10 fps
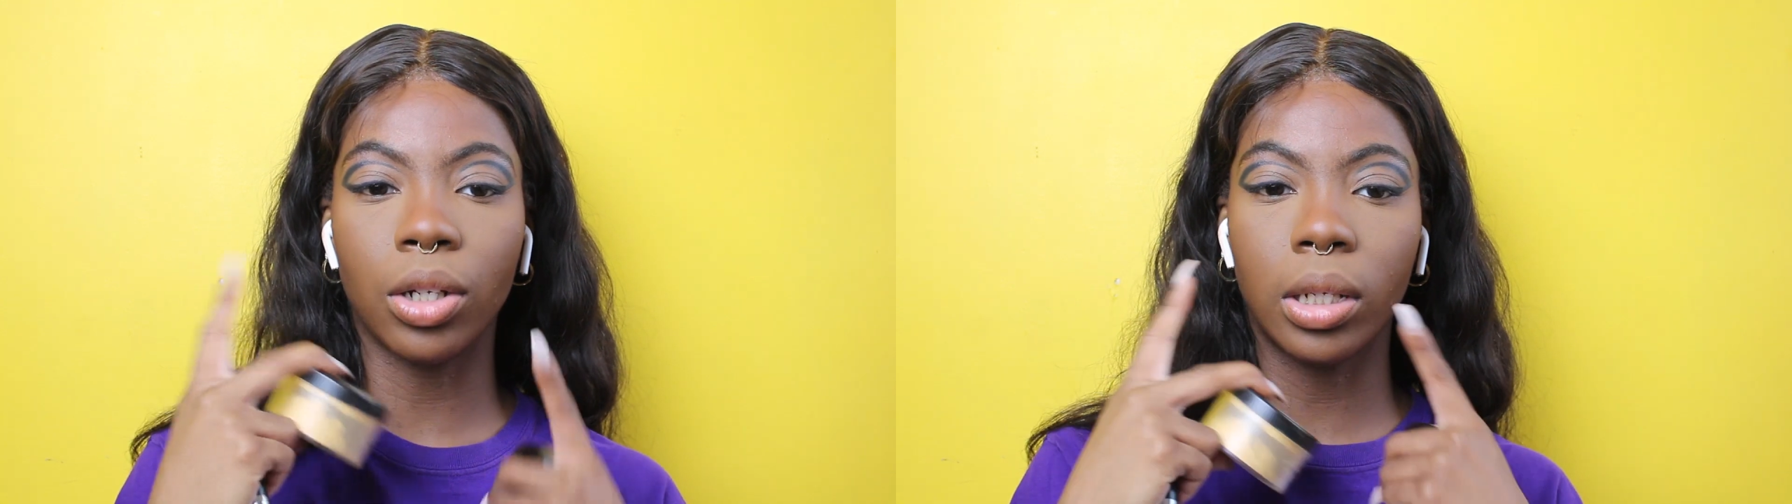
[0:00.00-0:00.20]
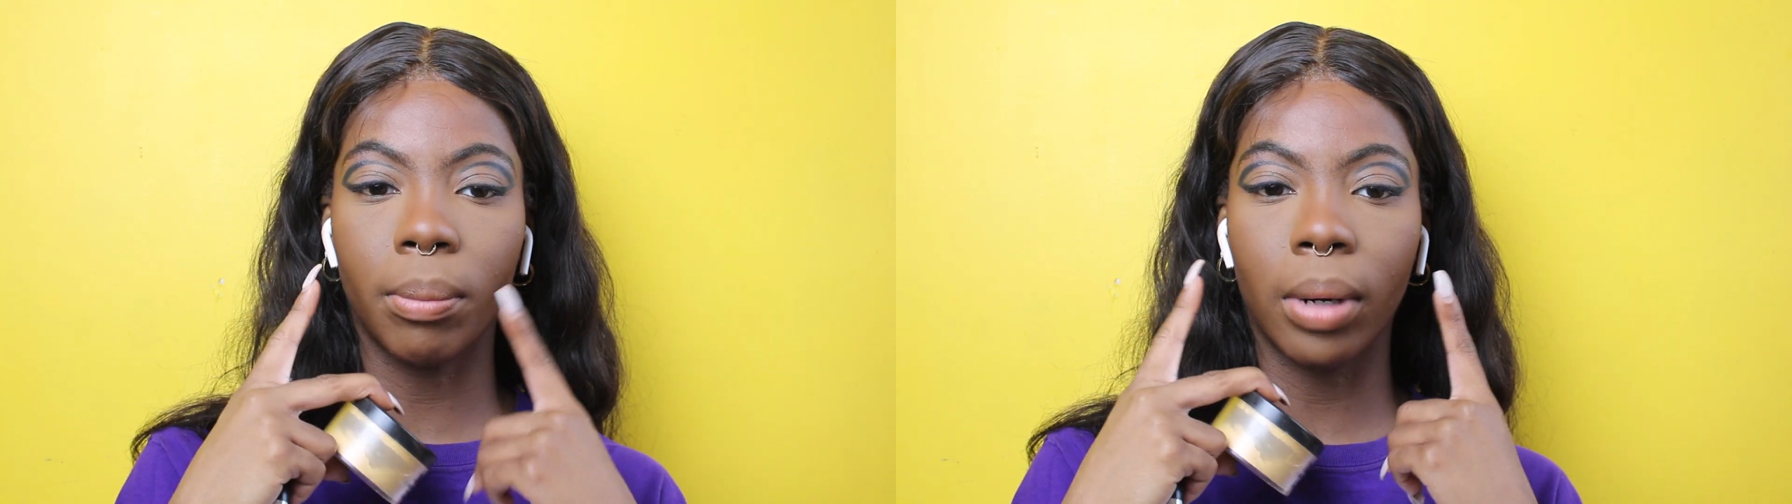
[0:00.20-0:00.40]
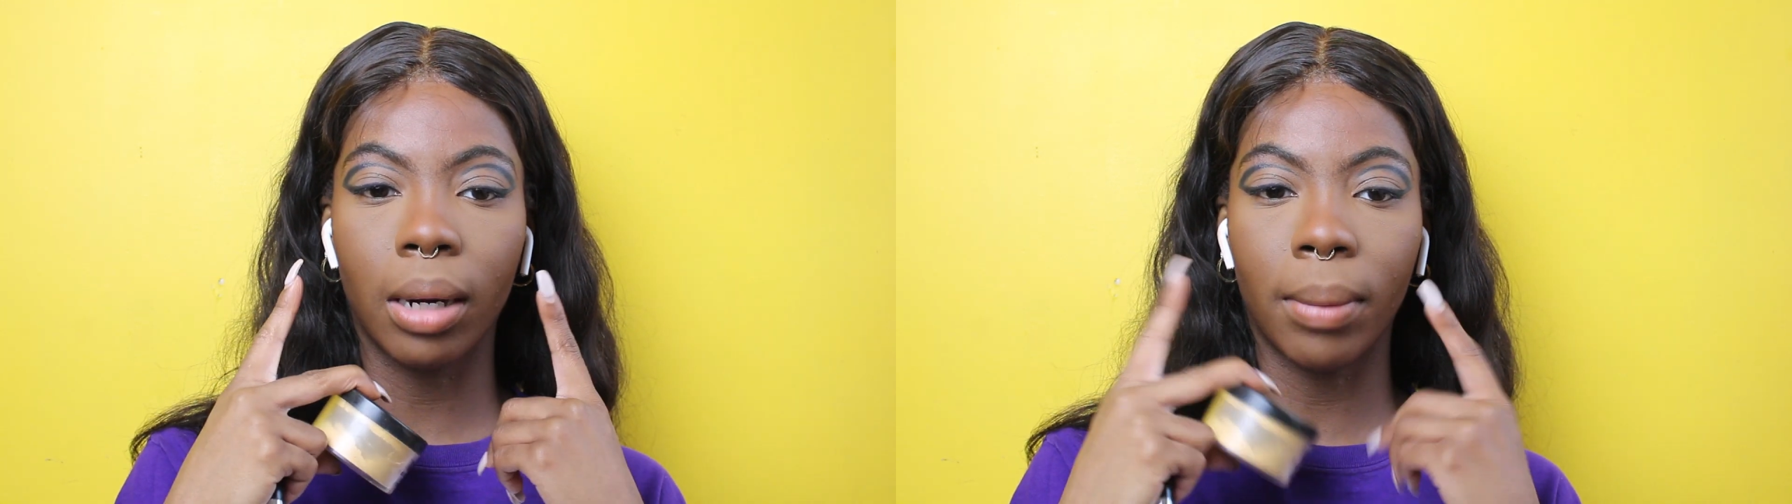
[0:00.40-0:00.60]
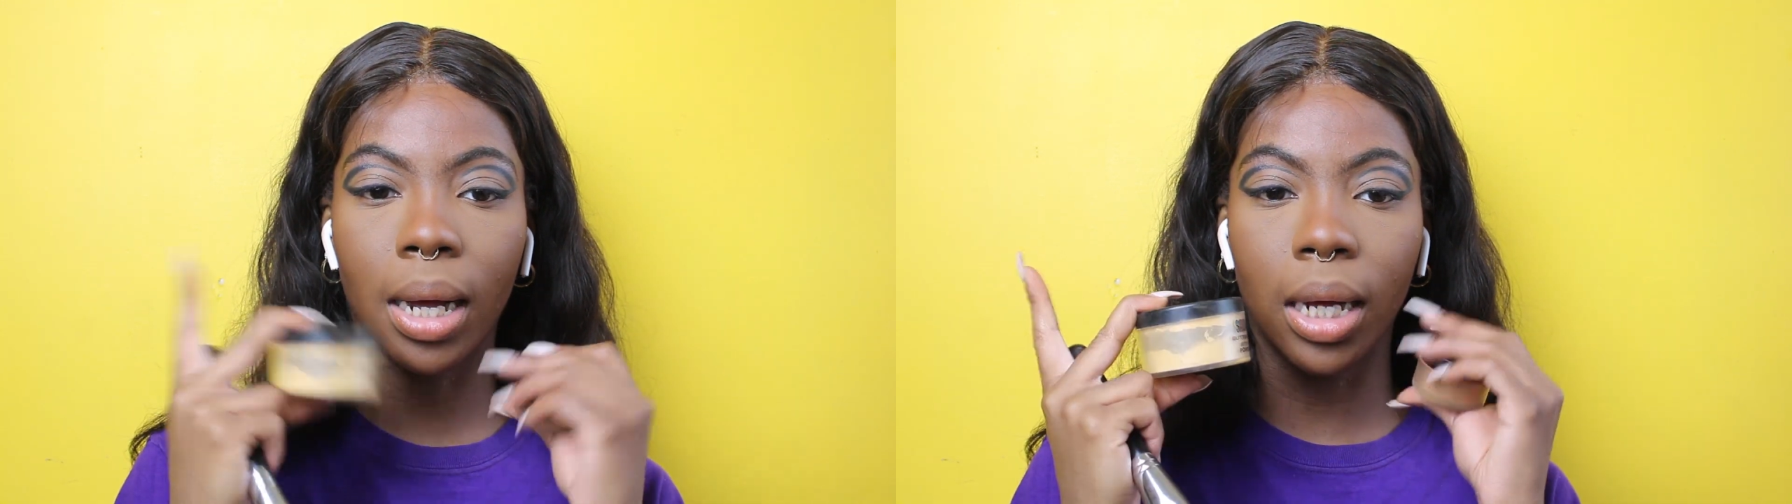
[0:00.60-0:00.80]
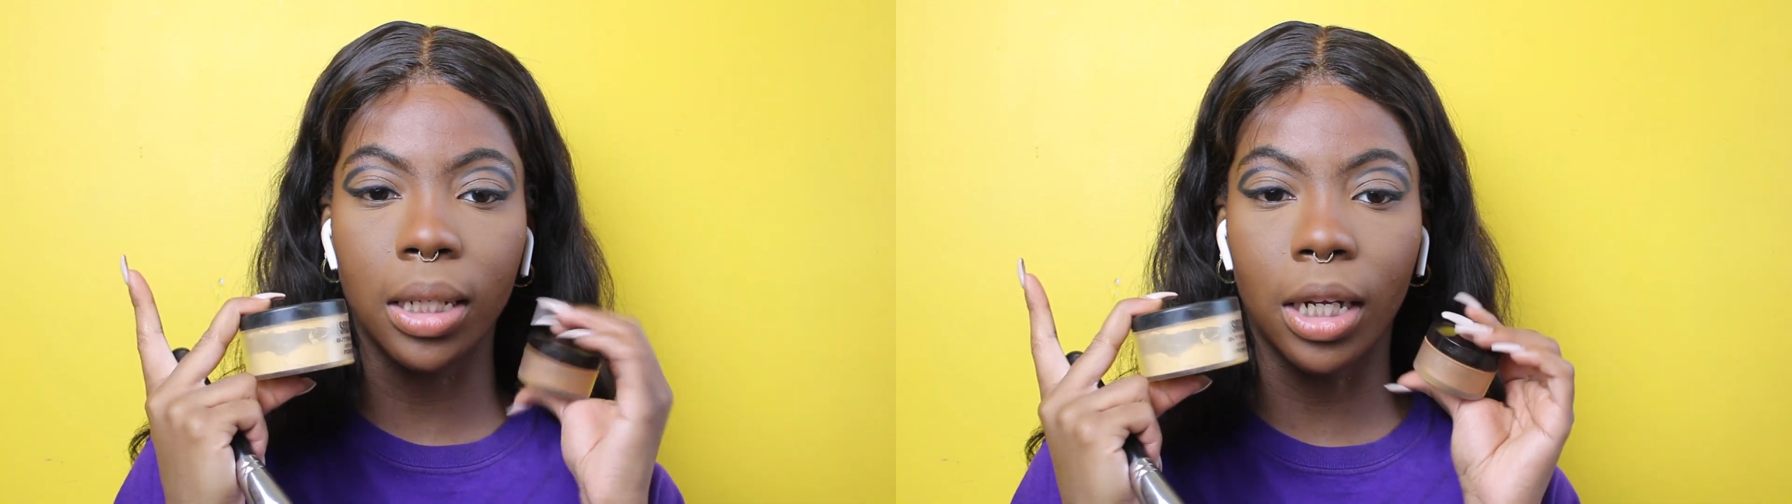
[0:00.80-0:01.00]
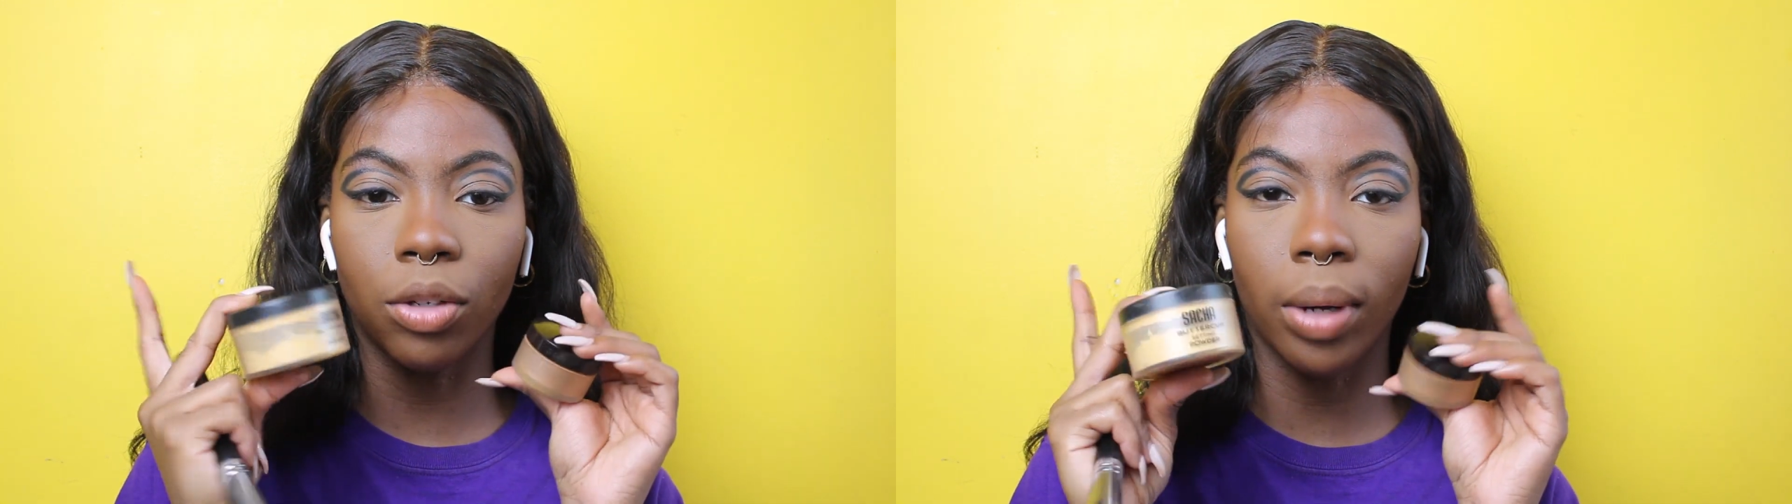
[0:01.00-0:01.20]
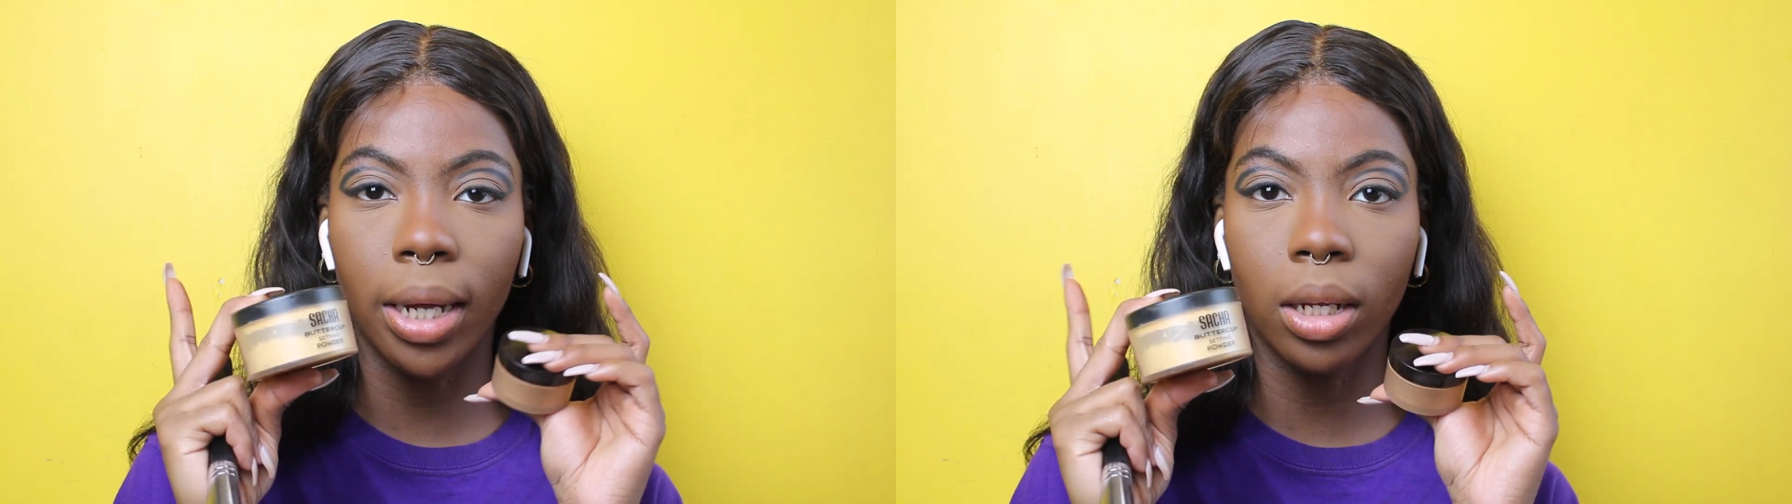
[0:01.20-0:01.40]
just to brighten my eyes. That's why I